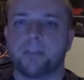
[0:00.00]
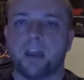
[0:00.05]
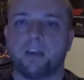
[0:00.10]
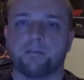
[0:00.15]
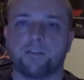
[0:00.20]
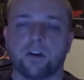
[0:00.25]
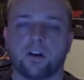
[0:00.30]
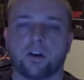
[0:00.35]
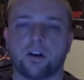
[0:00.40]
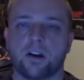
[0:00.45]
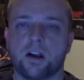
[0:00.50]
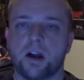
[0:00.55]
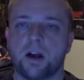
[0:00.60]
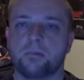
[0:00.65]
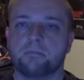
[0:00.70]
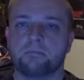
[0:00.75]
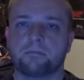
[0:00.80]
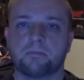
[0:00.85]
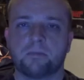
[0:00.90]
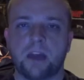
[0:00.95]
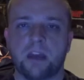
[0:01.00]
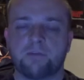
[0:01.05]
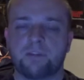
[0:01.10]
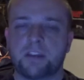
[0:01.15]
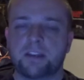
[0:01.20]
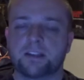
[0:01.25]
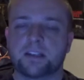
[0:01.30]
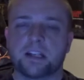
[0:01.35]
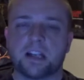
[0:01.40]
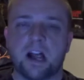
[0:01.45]
if
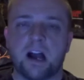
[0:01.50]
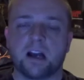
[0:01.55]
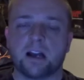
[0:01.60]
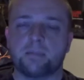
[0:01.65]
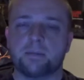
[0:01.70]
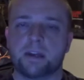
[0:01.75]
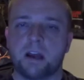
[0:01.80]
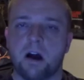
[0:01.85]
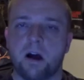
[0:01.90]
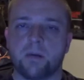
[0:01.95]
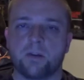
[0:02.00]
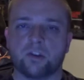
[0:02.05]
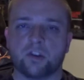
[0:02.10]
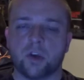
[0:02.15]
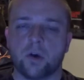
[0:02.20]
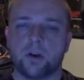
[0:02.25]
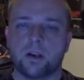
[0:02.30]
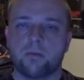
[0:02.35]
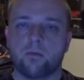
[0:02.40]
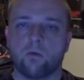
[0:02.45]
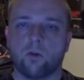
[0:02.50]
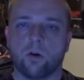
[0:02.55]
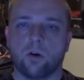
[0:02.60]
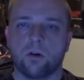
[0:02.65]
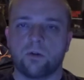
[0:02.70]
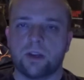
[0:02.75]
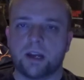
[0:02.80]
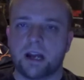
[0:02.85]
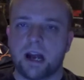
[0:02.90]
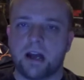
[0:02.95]
he's not gonna be on the show
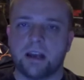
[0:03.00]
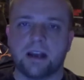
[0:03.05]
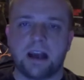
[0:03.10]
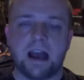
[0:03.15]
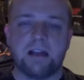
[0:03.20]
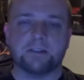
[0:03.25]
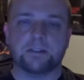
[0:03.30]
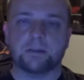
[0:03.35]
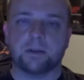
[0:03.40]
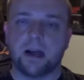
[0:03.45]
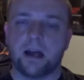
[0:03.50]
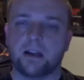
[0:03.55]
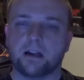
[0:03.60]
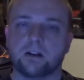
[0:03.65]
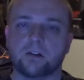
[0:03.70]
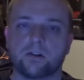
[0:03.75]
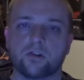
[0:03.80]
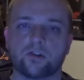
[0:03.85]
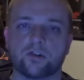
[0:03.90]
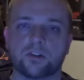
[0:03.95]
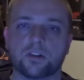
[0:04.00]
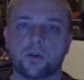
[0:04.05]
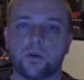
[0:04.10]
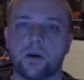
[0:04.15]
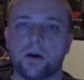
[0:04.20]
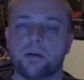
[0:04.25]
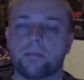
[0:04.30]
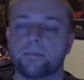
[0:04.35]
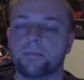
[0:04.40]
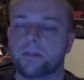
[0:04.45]
anymore, they gotta have some kind of conclusion to
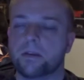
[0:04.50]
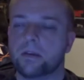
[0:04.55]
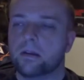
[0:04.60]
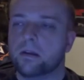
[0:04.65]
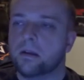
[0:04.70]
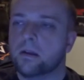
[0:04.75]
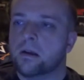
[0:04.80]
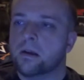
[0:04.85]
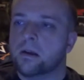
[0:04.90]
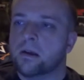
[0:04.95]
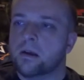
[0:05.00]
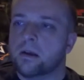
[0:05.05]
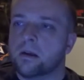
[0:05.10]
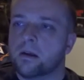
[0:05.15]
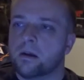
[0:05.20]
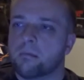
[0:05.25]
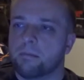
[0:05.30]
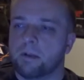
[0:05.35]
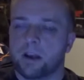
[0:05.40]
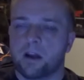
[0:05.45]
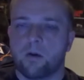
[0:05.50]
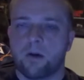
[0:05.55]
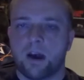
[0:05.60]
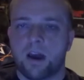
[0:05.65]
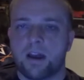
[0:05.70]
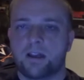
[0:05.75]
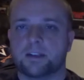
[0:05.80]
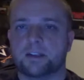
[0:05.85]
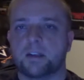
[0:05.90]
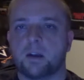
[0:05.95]
it. But
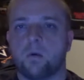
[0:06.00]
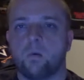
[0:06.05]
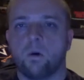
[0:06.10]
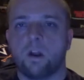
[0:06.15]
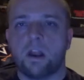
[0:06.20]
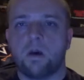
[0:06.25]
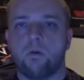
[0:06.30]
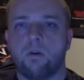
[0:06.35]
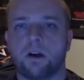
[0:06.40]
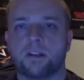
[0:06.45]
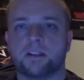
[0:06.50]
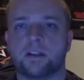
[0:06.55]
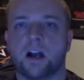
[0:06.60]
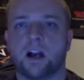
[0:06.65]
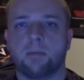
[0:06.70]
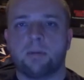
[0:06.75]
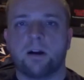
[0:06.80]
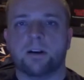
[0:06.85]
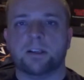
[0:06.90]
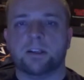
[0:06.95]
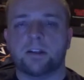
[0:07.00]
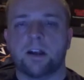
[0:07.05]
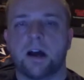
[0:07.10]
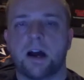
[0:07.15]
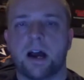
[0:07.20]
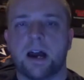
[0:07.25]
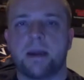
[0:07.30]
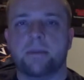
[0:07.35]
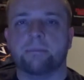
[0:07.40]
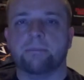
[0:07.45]
anyways, what I want to talk about
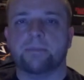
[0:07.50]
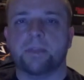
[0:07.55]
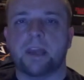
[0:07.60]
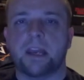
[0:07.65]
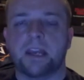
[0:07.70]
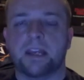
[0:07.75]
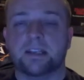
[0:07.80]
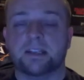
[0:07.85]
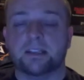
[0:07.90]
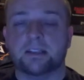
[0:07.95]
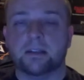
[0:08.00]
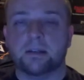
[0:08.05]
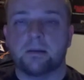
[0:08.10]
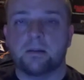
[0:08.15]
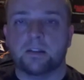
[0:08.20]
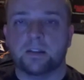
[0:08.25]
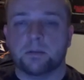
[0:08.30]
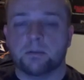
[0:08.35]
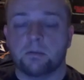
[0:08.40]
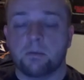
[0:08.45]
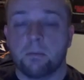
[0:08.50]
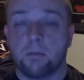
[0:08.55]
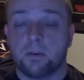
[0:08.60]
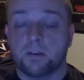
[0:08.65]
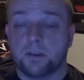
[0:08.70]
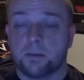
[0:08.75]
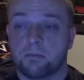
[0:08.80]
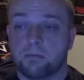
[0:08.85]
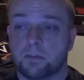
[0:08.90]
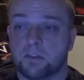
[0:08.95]
tonight is some
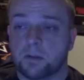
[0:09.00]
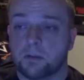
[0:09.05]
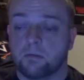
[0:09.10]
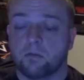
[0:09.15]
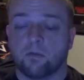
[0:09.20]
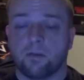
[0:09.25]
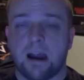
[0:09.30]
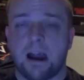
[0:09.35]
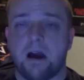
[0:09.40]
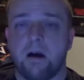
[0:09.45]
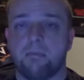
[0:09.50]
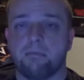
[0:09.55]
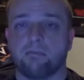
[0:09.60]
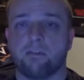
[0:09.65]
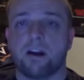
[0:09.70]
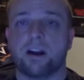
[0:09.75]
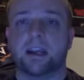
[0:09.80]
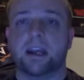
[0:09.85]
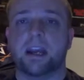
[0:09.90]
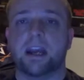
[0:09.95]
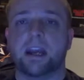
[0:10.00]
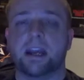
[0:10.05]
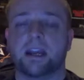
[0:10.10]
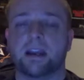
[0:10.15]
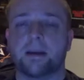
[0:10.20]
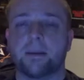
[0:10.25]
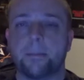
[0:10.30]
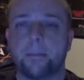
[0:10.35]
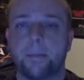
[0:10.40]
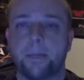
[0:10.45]

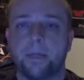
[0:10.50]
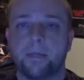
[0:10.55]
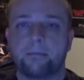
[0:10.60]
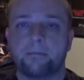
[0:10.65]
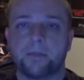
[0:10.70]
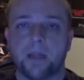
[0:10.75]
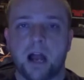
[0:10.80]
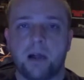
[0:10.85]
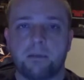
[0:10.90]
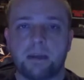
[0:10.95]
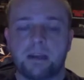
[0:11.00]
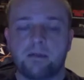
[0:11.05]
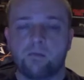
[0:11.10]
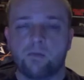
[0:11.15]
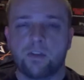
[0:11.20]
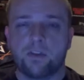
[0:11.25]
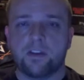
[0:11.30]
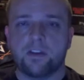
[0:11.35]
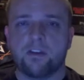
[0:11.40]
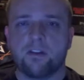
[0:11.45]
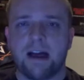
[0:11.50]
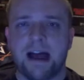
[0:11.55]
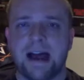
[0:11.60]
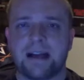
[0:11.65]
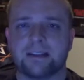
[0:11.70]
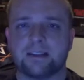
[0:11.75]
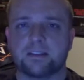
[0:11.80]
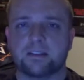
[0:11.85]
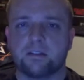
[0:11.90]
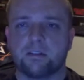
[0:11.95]
groundbreaking. I mean, within the
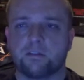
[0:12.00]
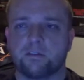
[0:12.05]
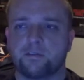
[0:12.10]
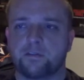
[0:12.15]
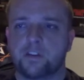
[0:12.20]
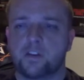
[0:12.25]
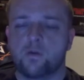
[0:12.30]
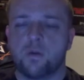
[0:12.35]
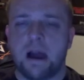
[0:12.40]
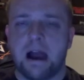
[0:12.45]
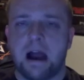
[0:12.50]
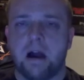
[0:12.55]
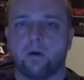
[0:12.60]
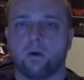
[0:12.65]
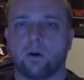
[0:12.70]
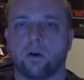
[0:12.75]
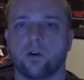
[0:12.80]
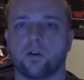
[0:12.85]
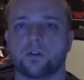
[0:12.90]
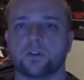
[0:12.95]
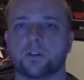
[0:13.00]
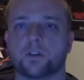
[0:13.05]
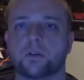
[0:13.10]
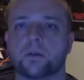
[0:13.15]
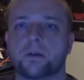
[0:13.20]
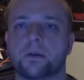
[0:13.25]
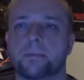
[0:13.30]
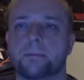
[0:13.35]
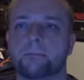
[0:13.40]
last few hours,